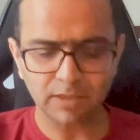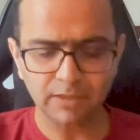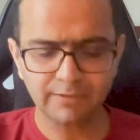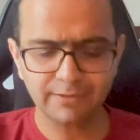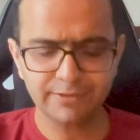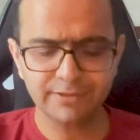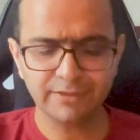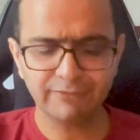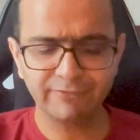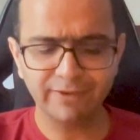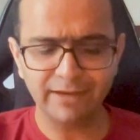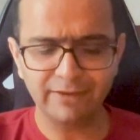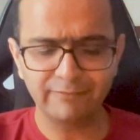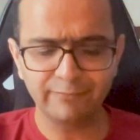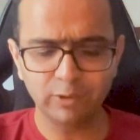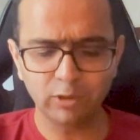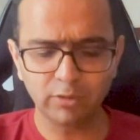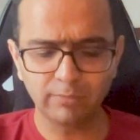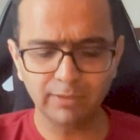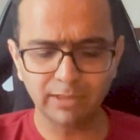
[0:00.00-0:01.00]
These are 5
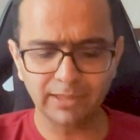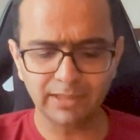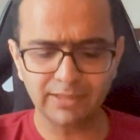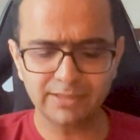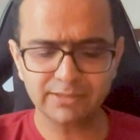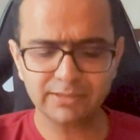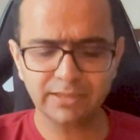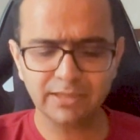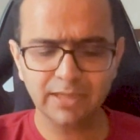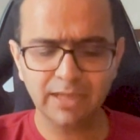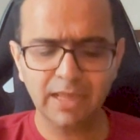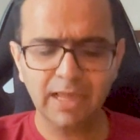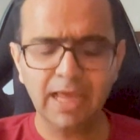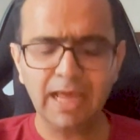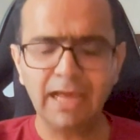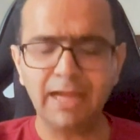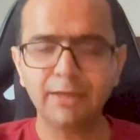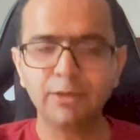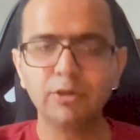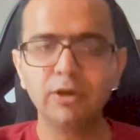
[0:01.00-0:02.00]
broad buckets,
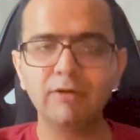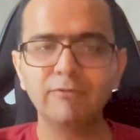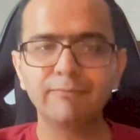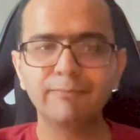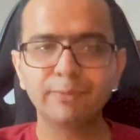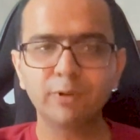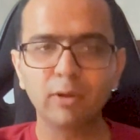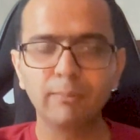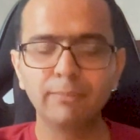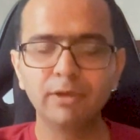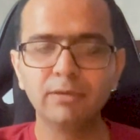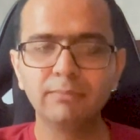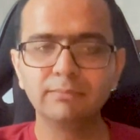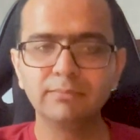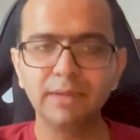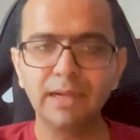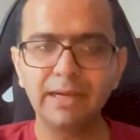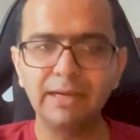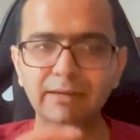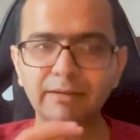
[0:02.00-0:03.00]
and you have
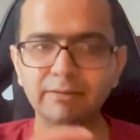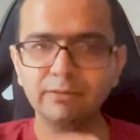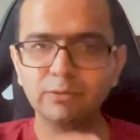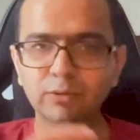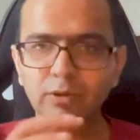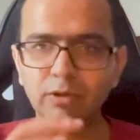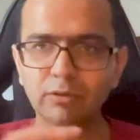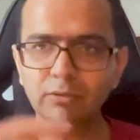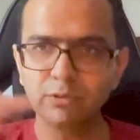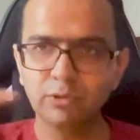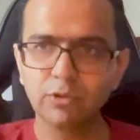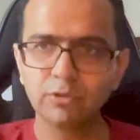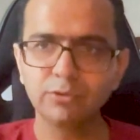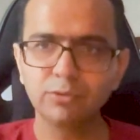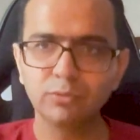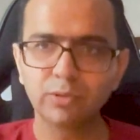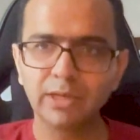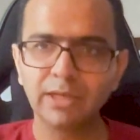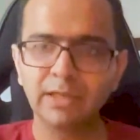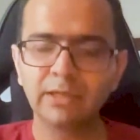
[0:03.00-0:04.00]
problem, and you
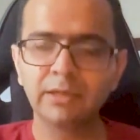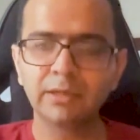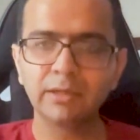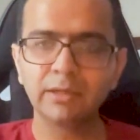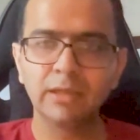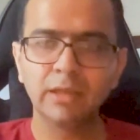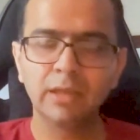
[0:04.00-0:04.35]
can